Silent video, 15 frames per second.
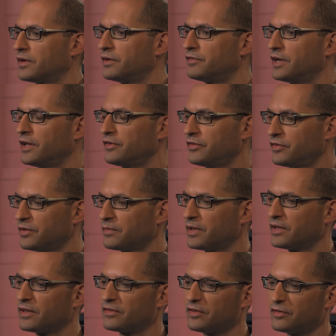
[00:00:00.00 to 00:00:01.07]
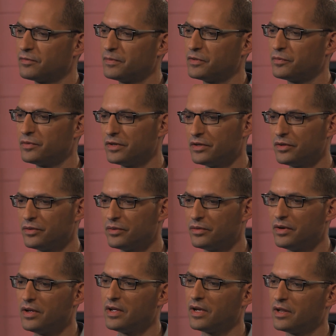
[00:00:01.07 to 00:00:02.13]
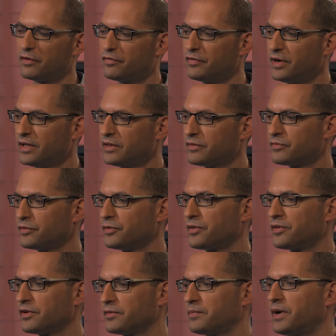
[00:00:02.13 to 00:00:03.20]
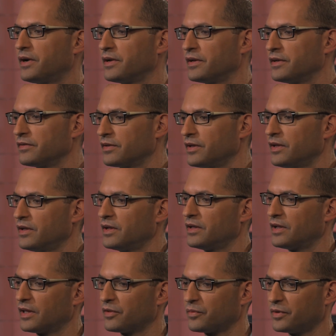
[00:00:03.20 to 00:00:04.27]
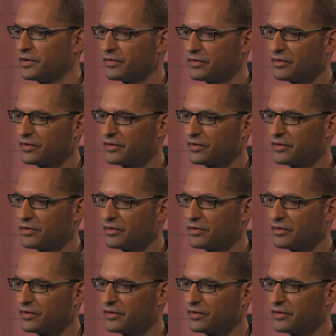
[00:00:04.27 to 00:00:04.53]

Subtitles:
relationship that exists between you and a friend through third parties. In other words,